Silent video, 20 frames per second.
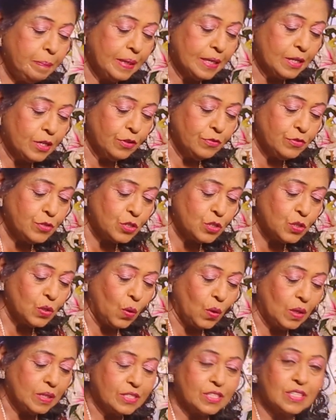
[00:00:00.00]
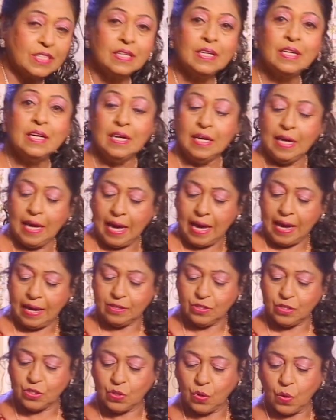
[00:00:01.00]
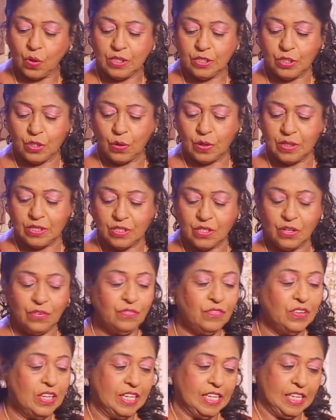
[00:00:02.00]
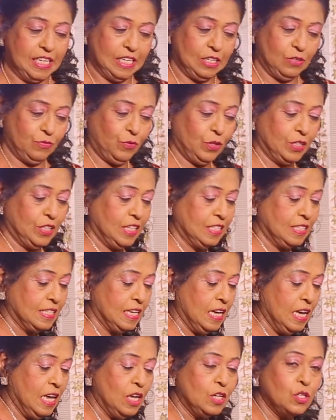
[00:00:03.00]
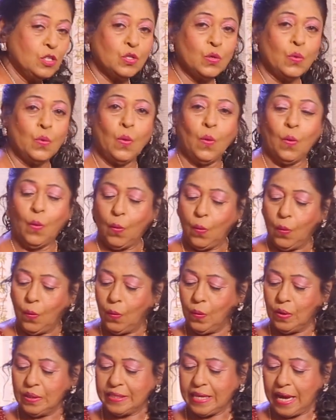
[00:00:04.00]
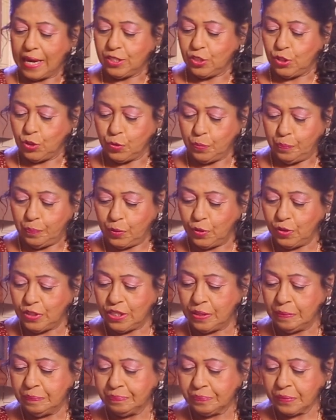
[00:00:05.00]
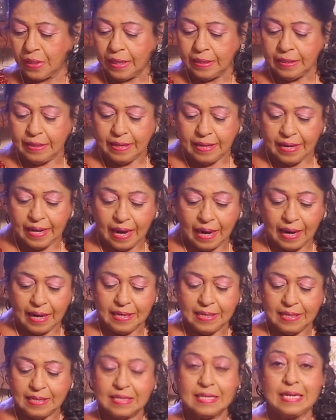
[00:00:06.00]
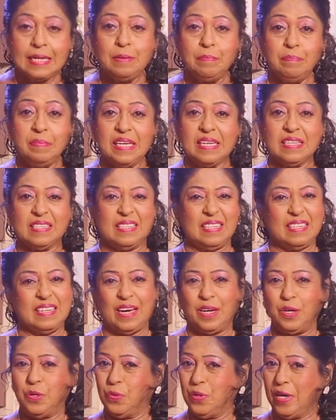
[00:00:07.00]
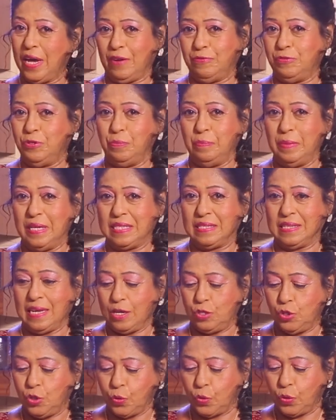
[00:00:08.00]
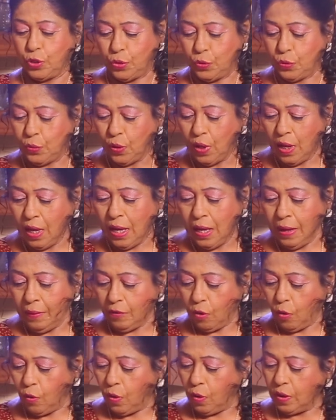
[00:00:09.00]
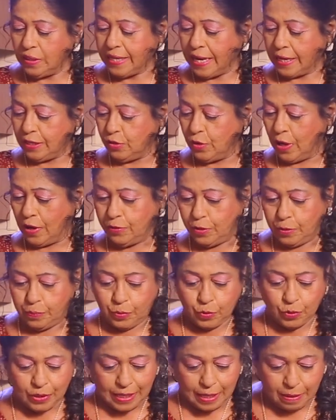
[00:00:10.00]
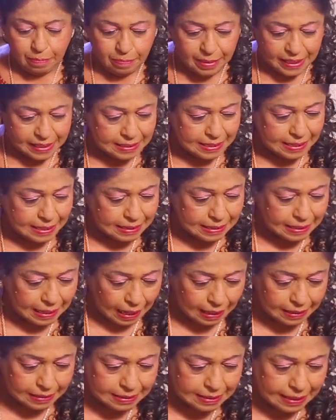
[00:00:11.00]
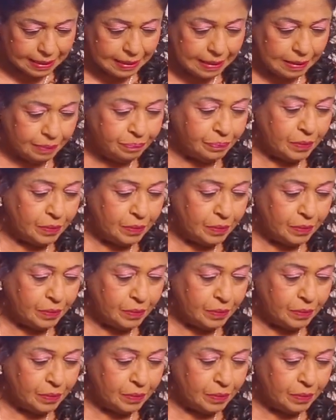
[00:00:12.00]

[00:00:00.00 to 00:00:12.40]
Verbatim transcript: bit of salt and salt also we need for this. So, all that you put nicely mix it I do not have to mix and show you all that you have to put and mix it nicely.